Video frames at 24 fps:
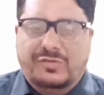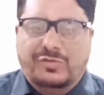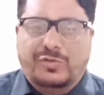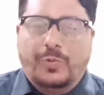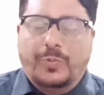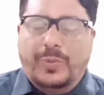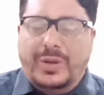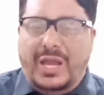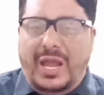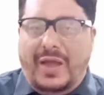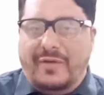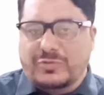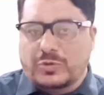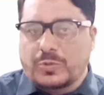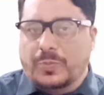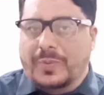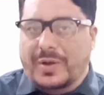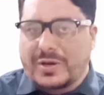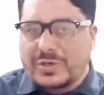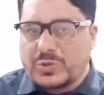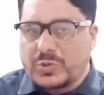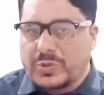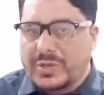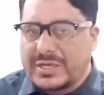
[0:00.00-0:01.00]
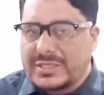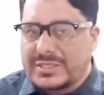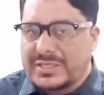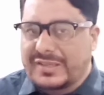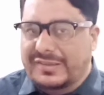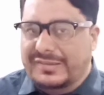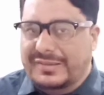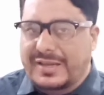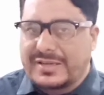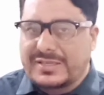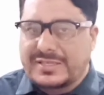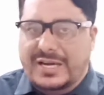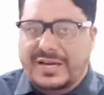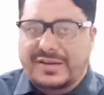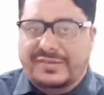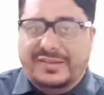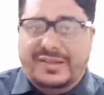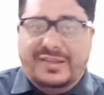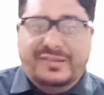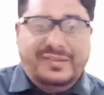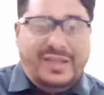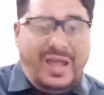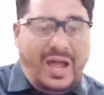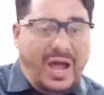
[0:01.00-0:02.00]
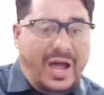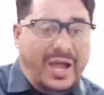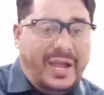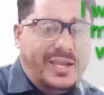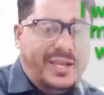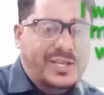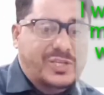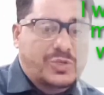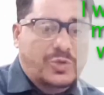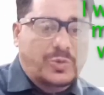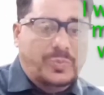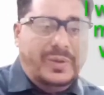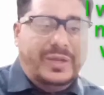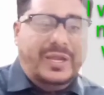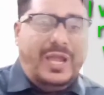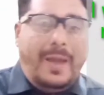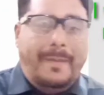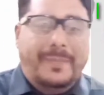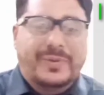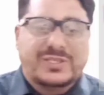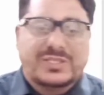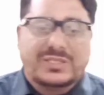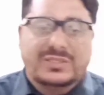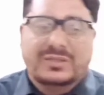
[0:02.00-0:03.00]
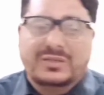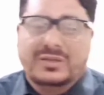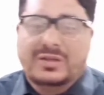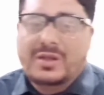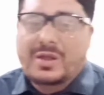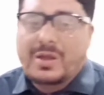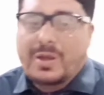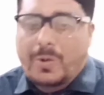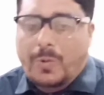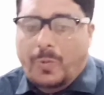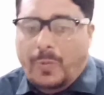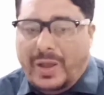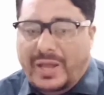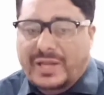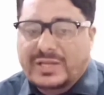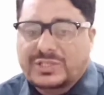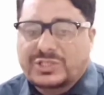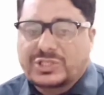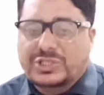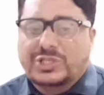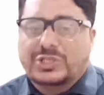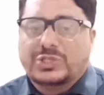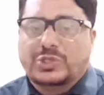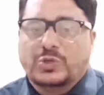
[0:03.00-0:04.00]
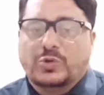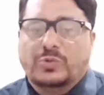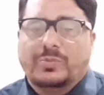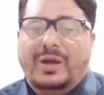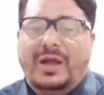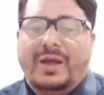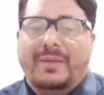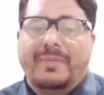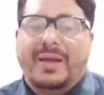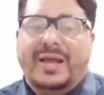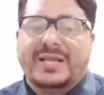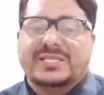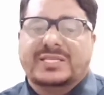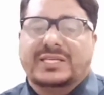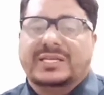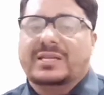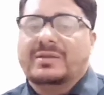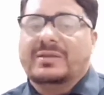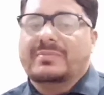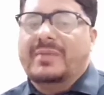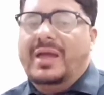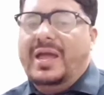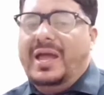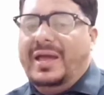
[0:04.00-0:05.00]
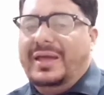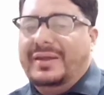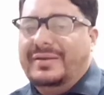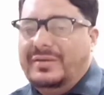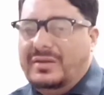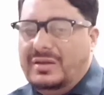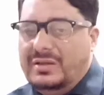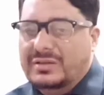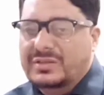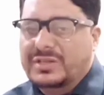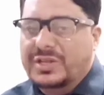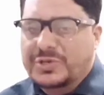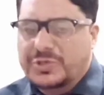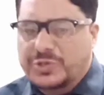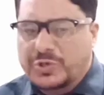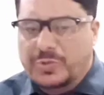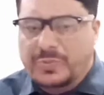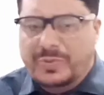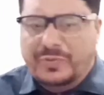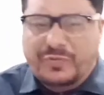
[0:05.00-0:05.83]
So we have to punctuate this sentence as I should be capital, went to my magical man, there should